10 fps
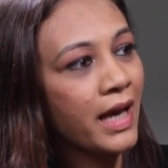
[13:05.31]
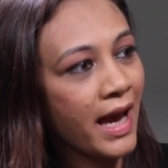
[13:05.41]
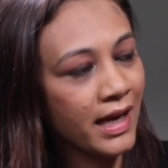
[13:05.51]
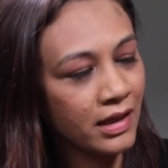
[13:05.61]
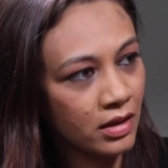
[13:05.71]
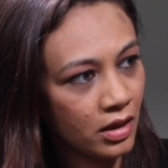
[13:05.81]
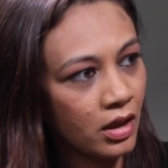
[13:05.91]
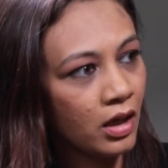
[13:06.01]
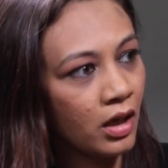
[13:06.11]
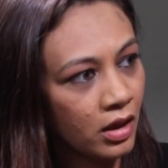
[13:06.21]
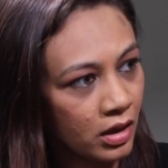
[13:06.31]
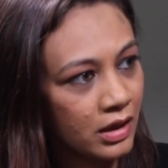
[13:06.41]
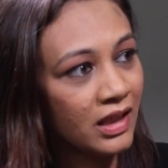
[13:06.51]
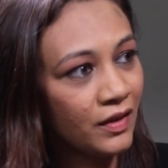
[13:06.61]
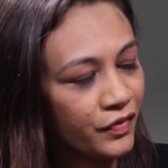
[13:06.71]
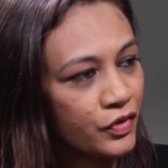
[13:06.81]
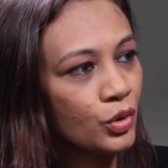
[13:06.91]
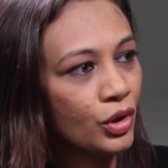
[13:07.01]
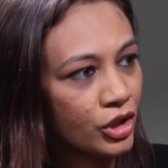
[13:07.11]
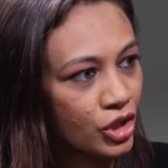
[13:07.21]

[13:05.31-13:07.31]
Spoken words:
can give to your